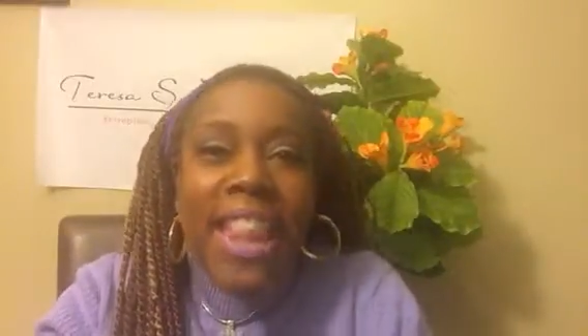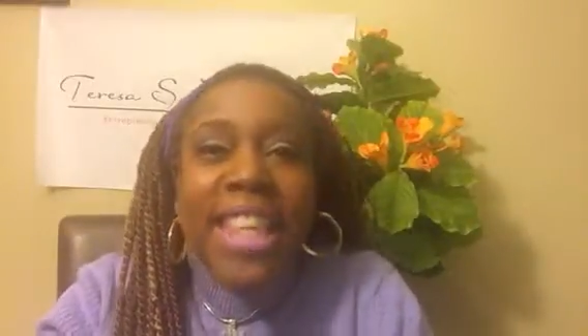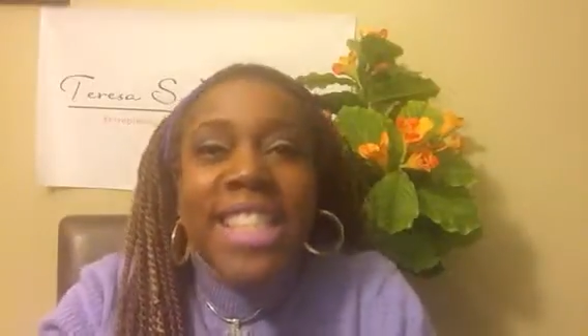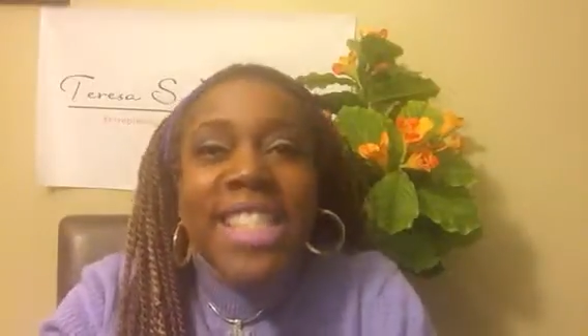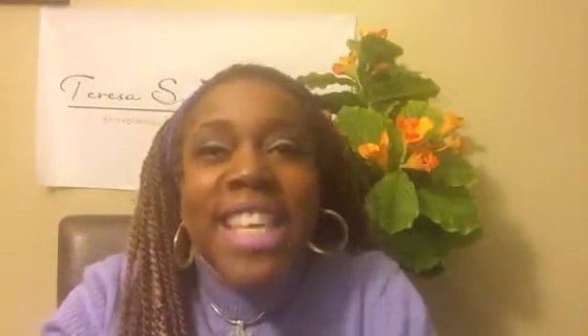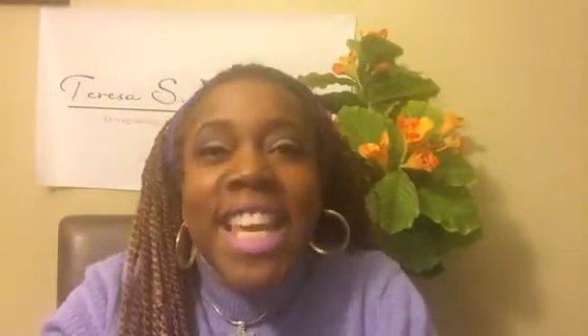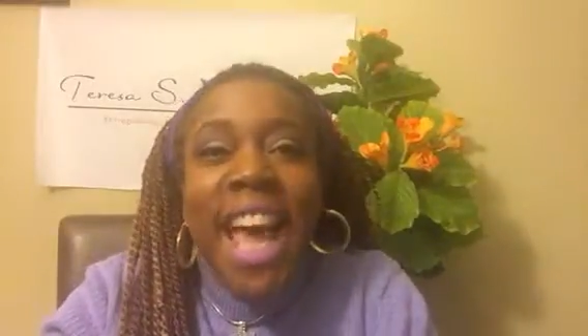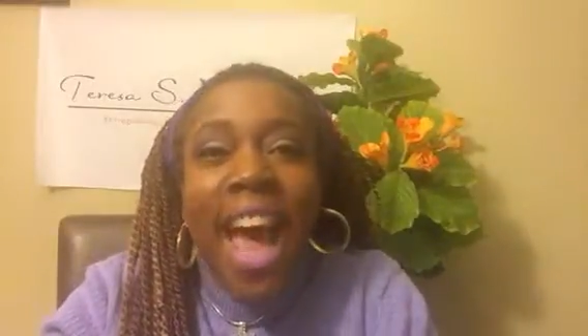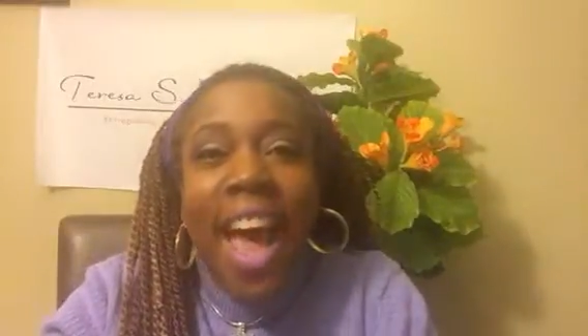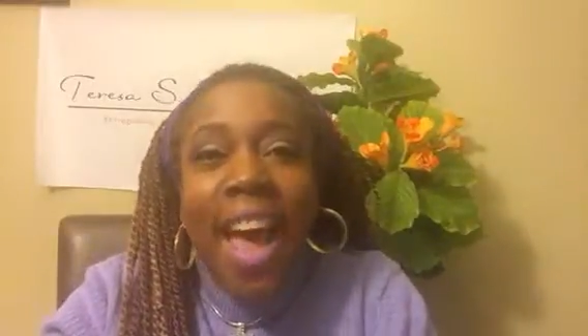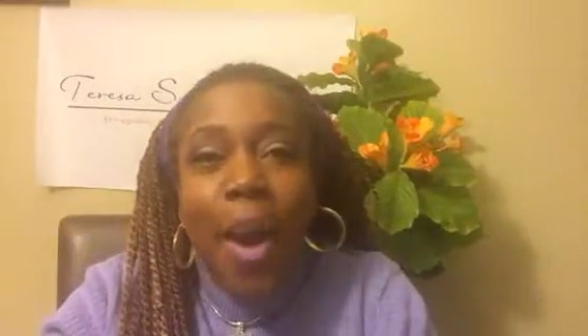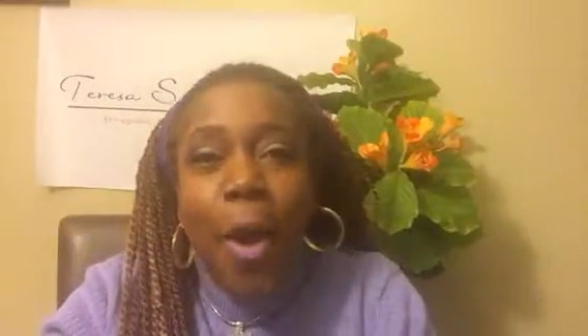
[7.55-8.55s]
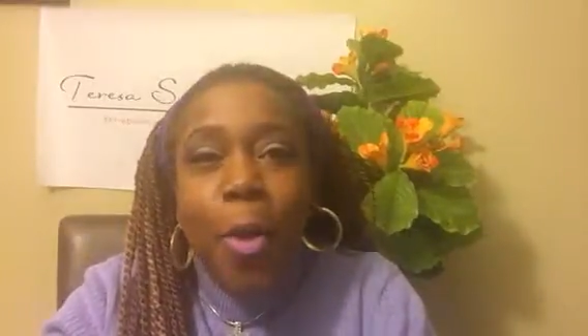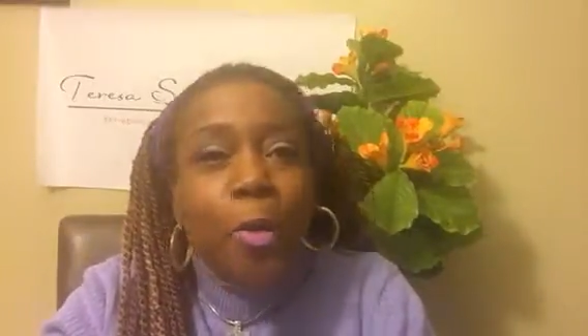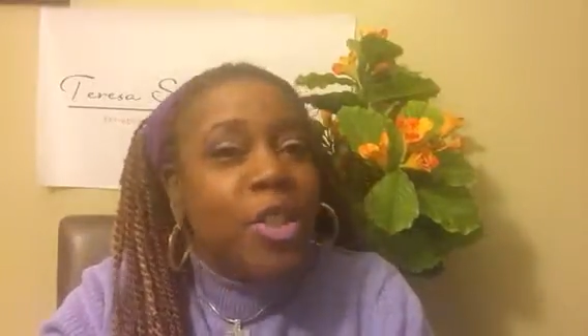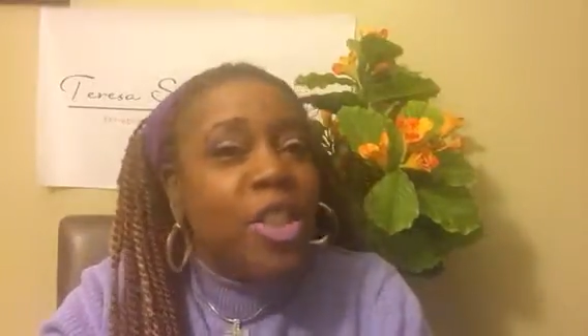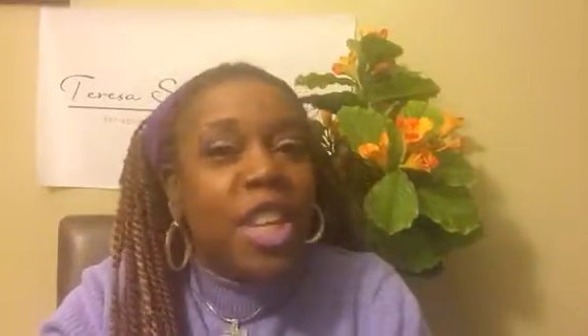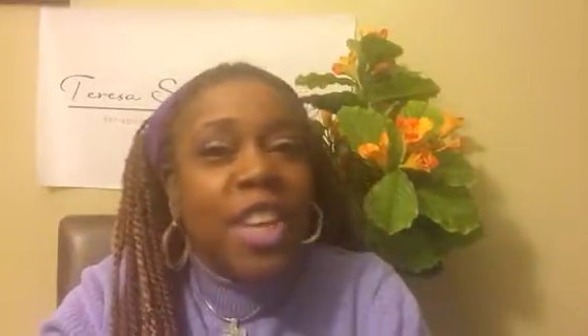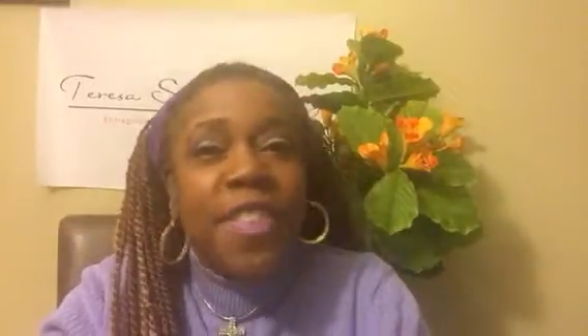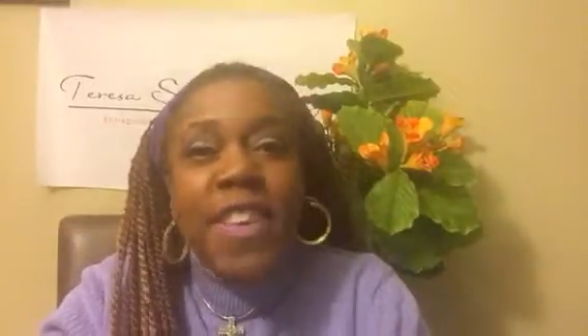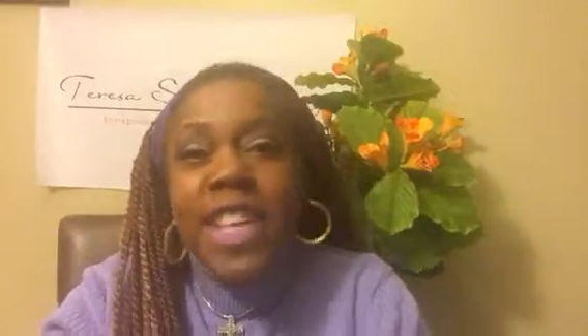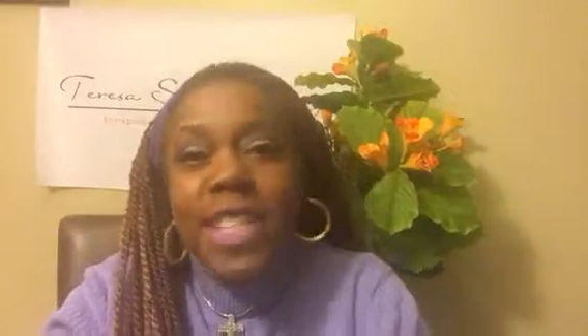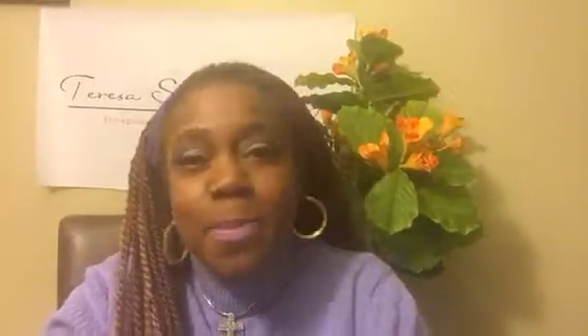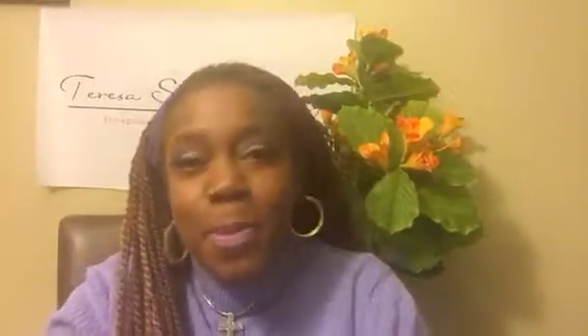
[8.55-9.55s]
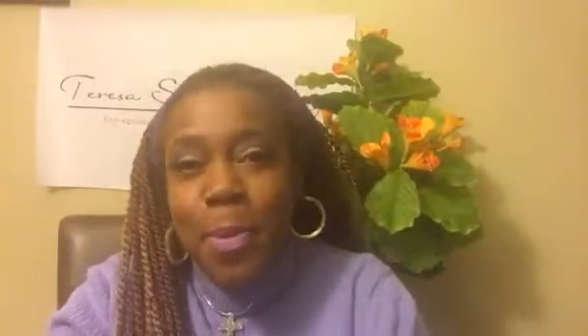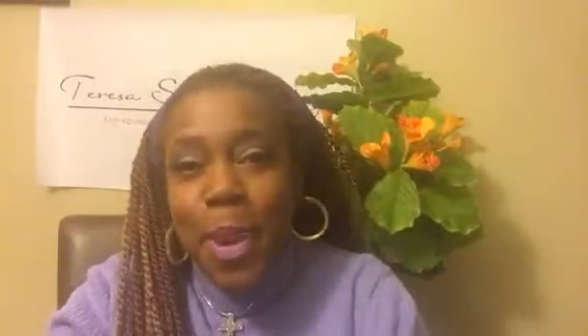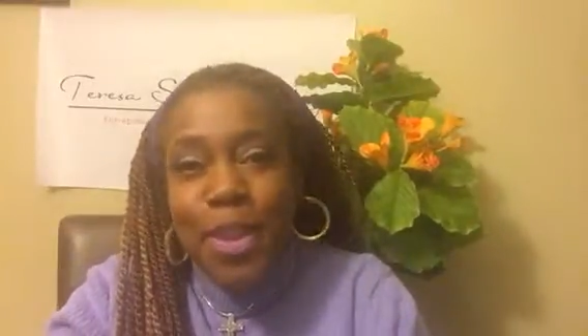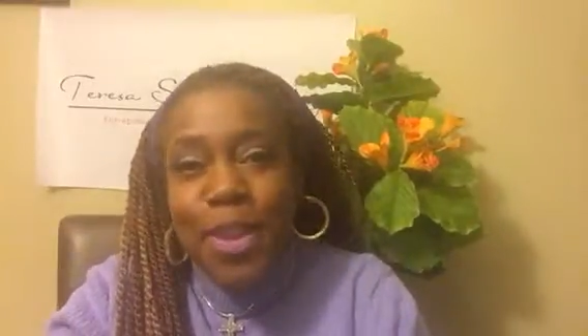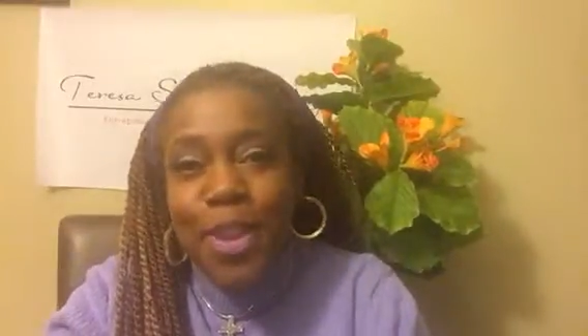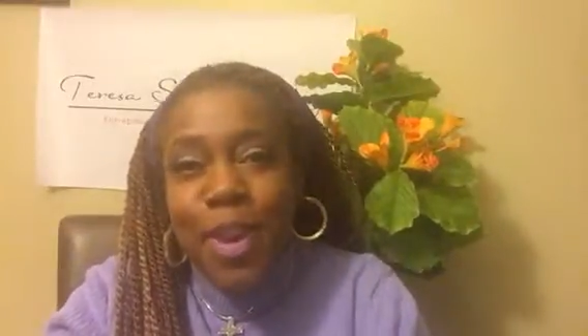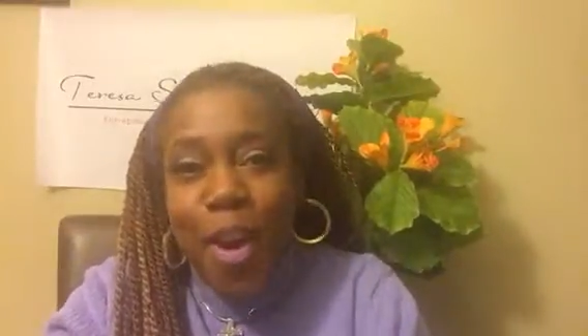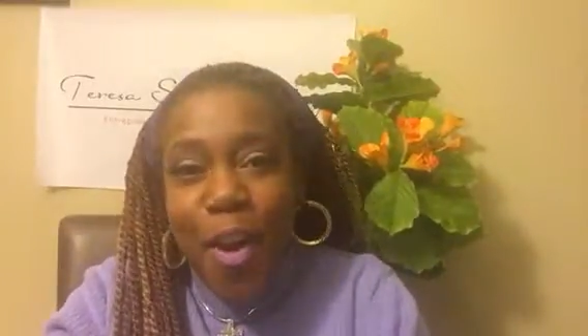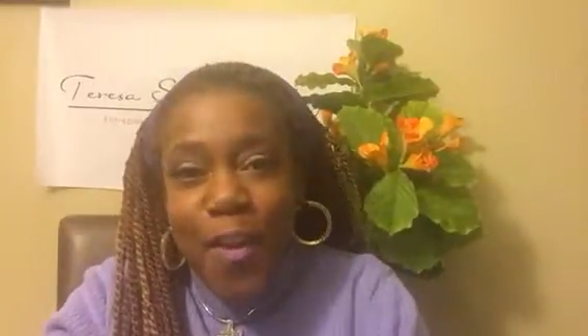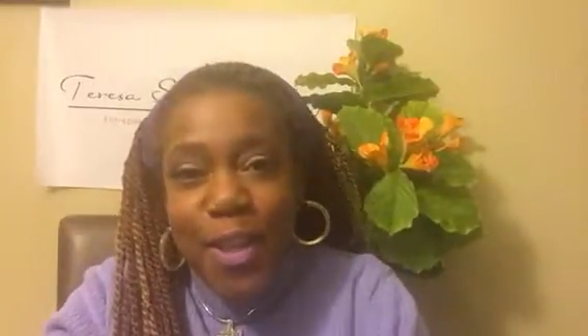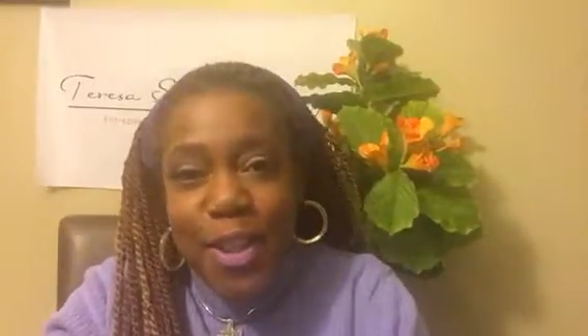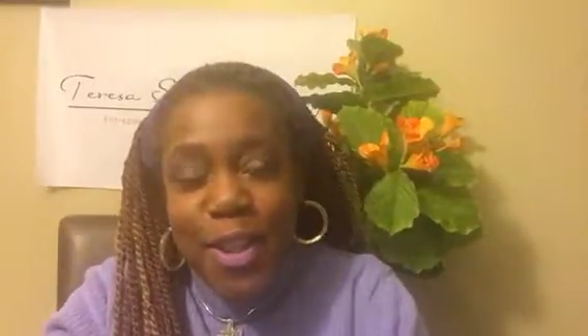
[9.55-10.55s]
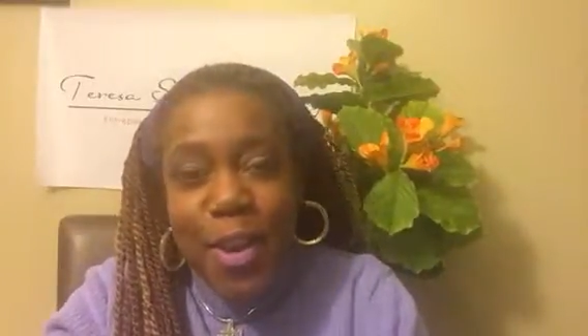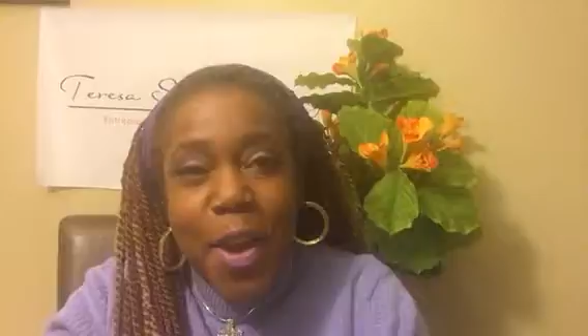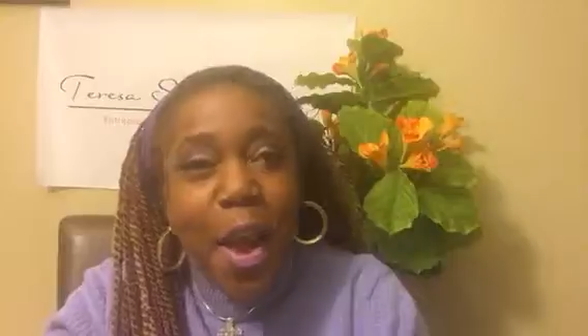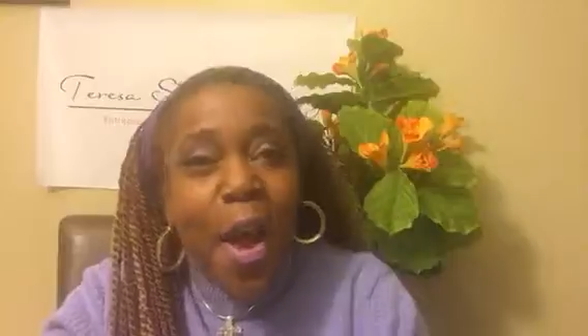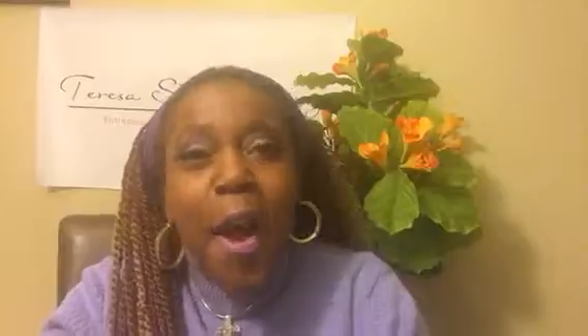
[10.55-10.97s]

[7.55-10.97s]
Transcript: the CIO, Chief Inspirational Officer